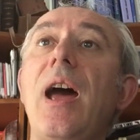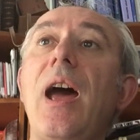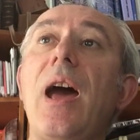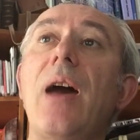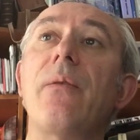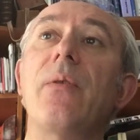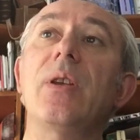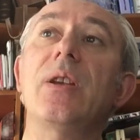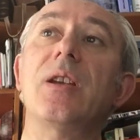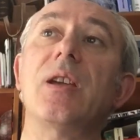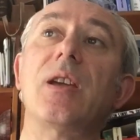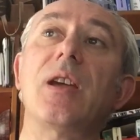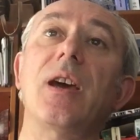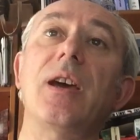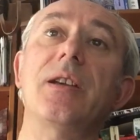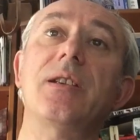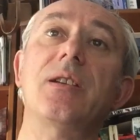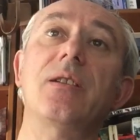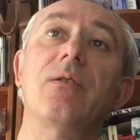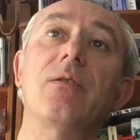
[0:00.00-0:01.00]
have
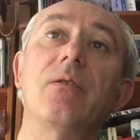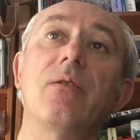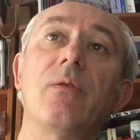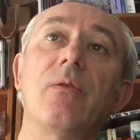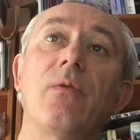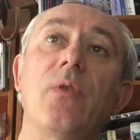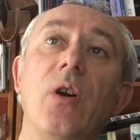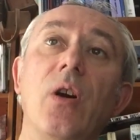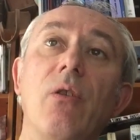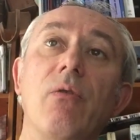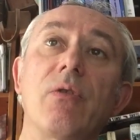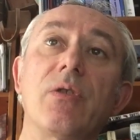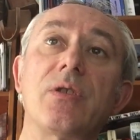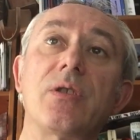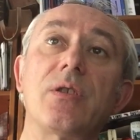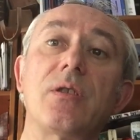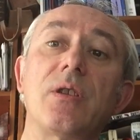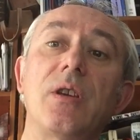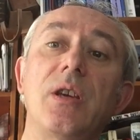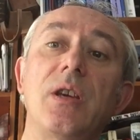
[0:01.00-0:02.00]
indicated that the
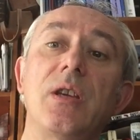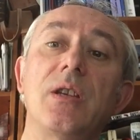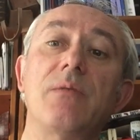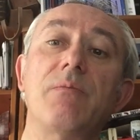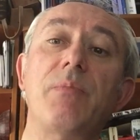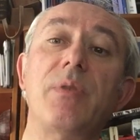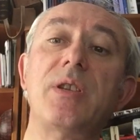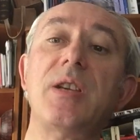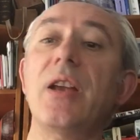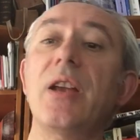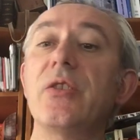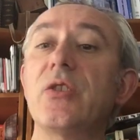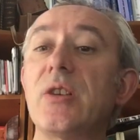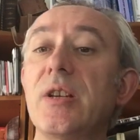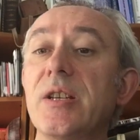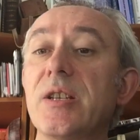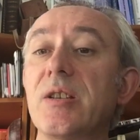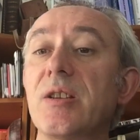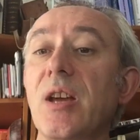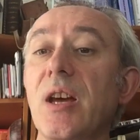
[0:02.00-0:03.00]
virus is
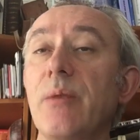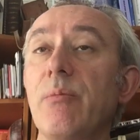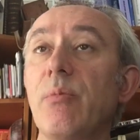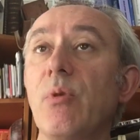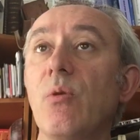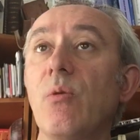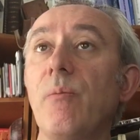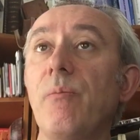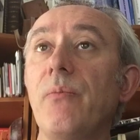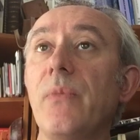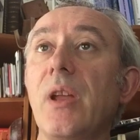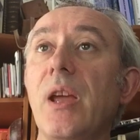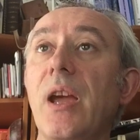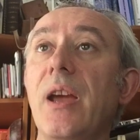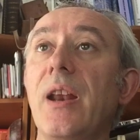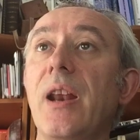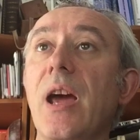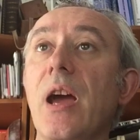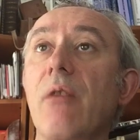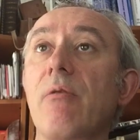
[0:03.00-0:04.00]
potentially stable
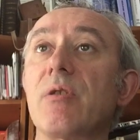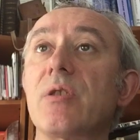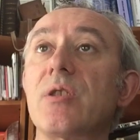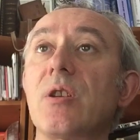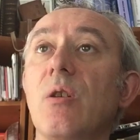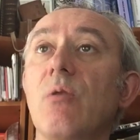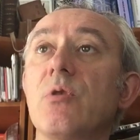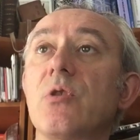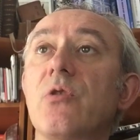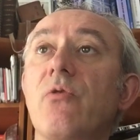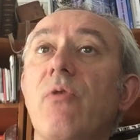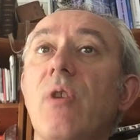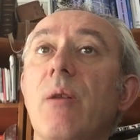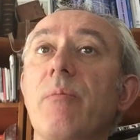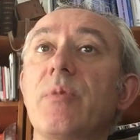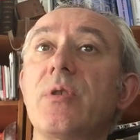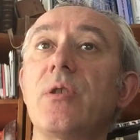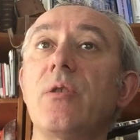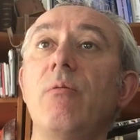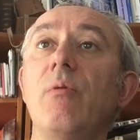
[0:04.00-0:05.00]
in aerosols for
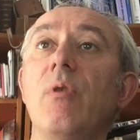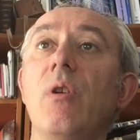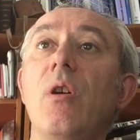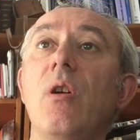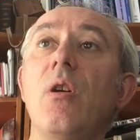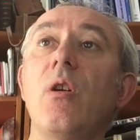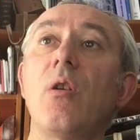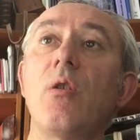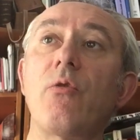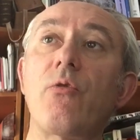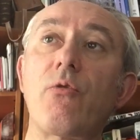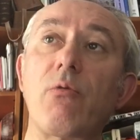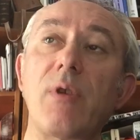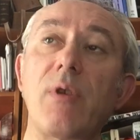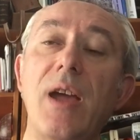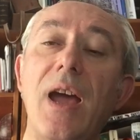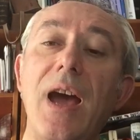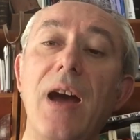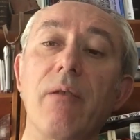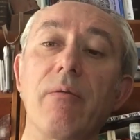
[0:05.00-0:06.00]
up to
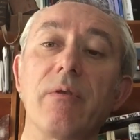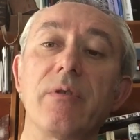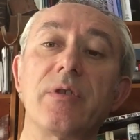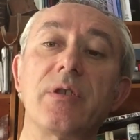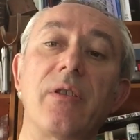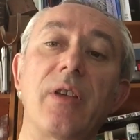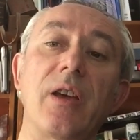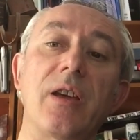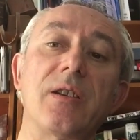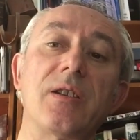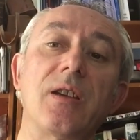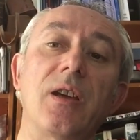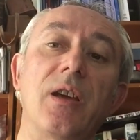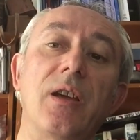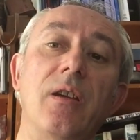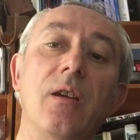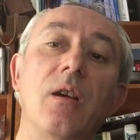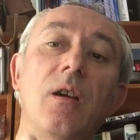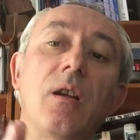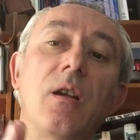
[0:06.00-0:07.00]
3 hours. So that's
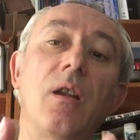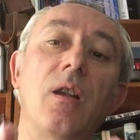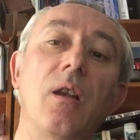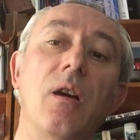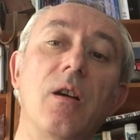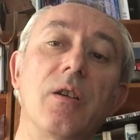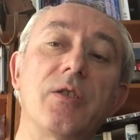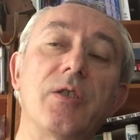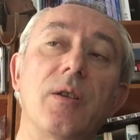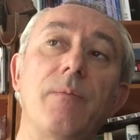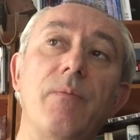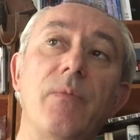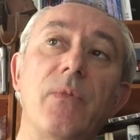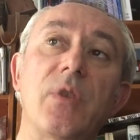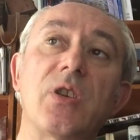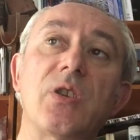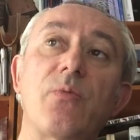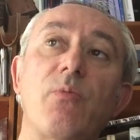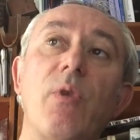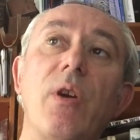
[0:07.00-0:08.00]
a larger
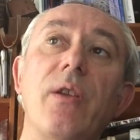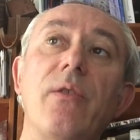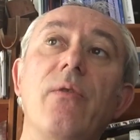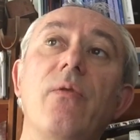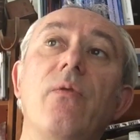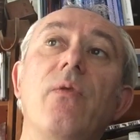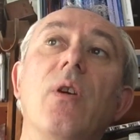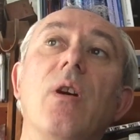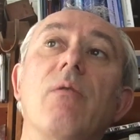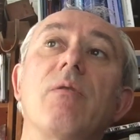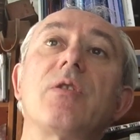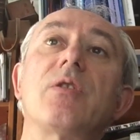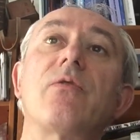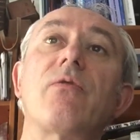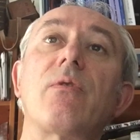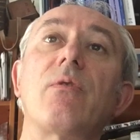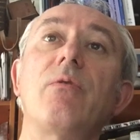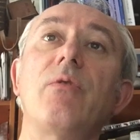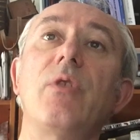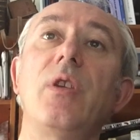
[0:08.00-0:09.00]
spread of the virus
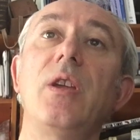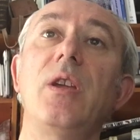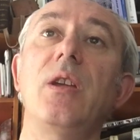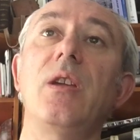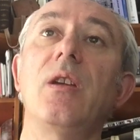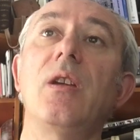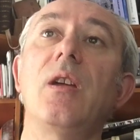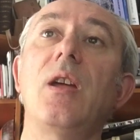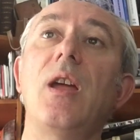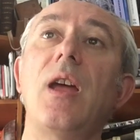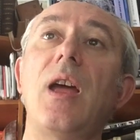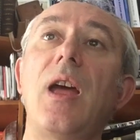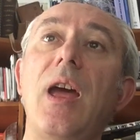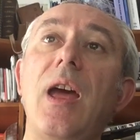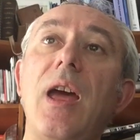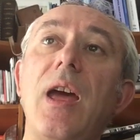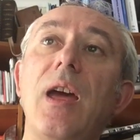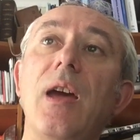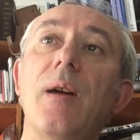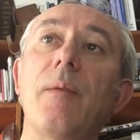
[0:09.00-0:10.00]
through the
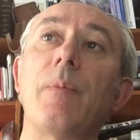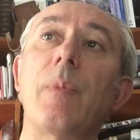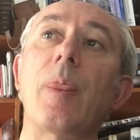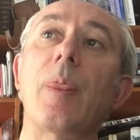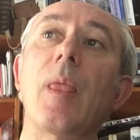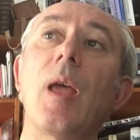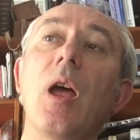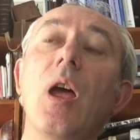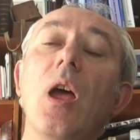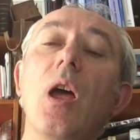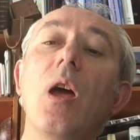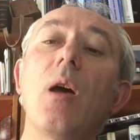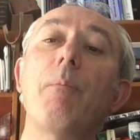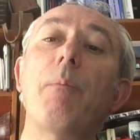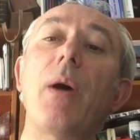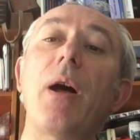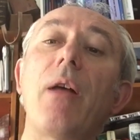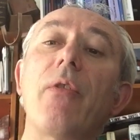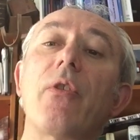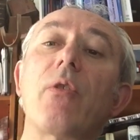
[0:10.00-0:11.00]
air.
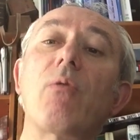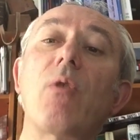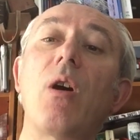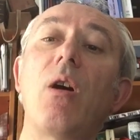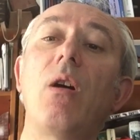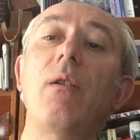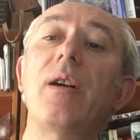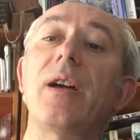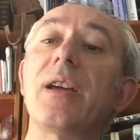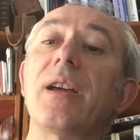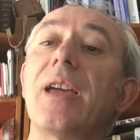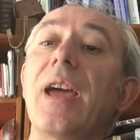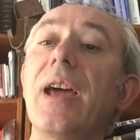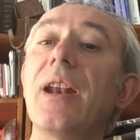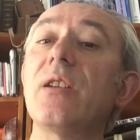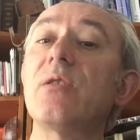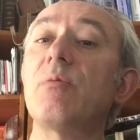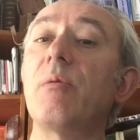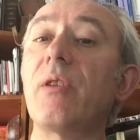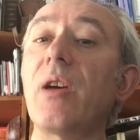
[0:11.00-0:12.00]
But there are, again,
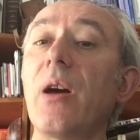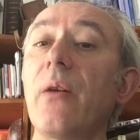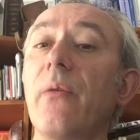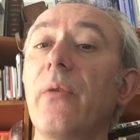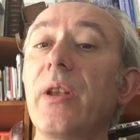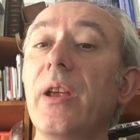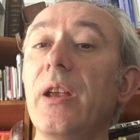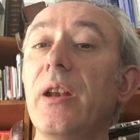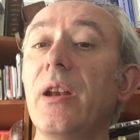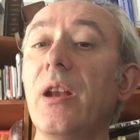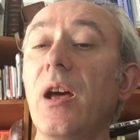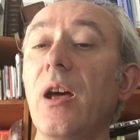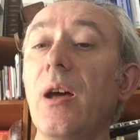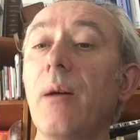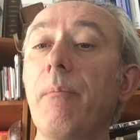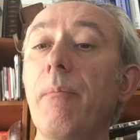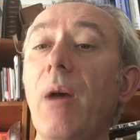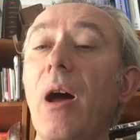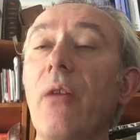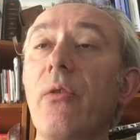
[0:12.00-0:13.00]
as we've covered in
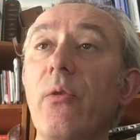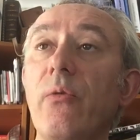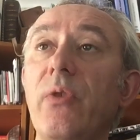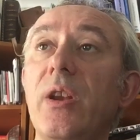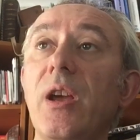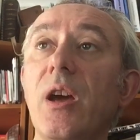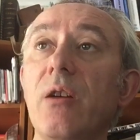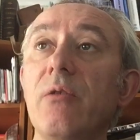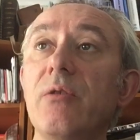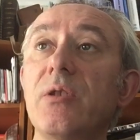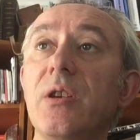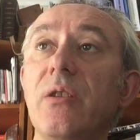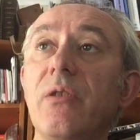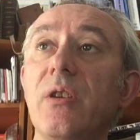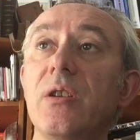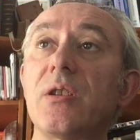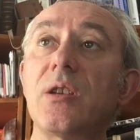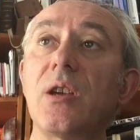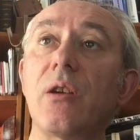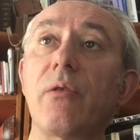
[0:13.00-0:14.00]
other videos in
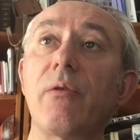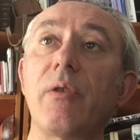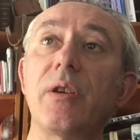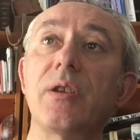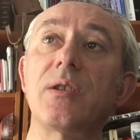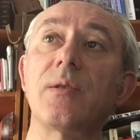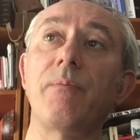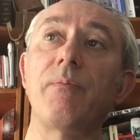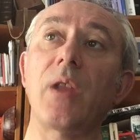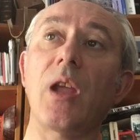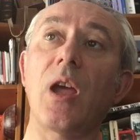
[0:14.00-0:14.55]
this series,